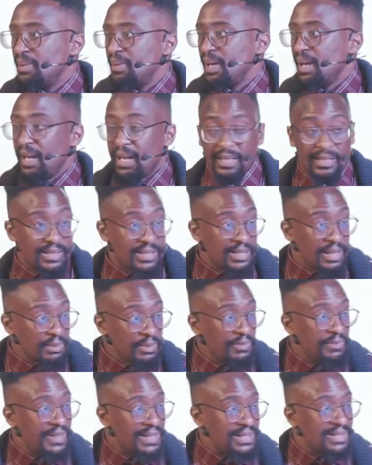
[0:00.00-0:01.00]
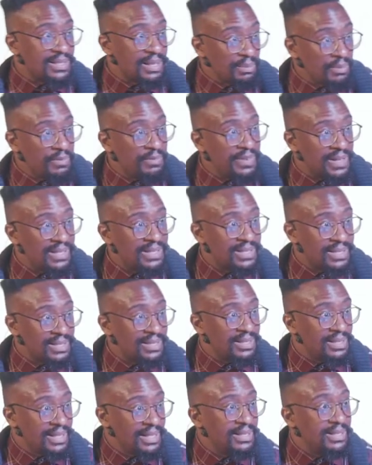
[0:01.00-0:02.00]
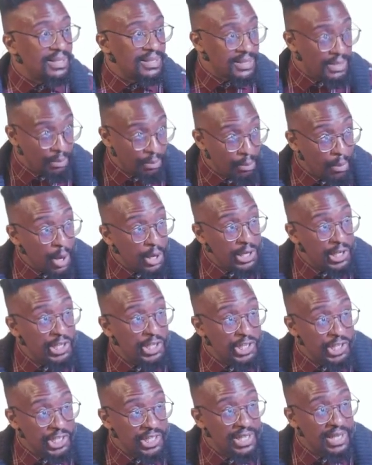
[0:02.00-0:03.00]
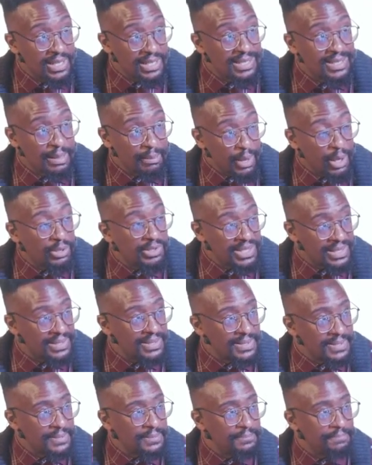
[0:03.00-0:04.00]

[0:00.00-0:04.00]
And some of us, some of us need to demolish some altars.